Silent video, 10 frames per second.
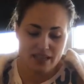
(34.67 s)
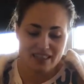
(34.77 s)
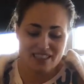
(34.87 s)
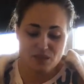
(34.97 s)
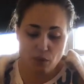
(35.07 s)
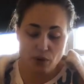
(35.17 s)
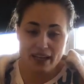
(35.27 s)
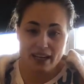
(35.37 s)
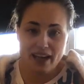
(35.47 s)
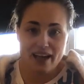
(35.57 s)
This
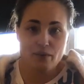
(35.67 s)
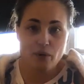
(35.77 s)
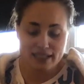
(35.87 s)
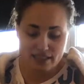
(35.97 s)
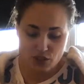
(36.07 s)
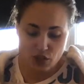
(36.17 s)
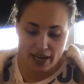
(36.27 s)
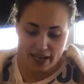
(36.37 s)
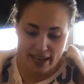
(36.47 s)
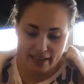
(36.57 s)
morning, I wanted to try
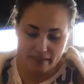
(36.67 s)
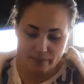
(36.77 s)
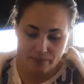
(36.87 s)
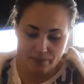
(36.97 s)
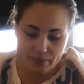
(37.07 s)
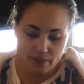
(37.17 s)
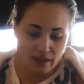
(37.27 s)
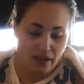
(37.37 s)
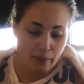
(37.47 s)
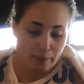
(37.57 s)
again,
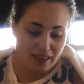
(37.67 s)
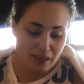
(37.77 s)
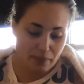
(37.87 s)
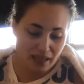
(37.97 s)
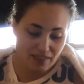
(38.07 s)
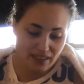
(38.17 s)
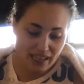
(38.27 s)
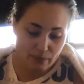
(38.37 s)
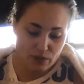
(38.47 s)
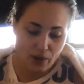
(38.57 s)
but the
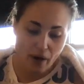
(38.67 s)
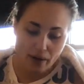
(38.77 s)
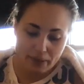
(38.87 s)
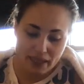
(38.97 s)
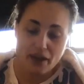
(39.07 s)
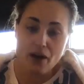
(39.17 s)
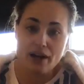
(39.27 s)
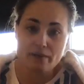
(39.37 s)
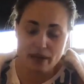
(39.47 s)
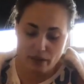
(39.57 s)
minivan was already
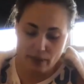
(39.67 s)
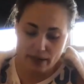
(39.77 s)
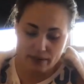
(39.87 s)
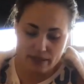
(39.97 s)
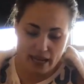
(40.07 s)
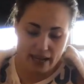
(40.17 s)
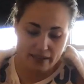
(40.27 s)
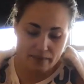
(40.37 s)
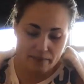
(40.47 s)
gone when I went outside.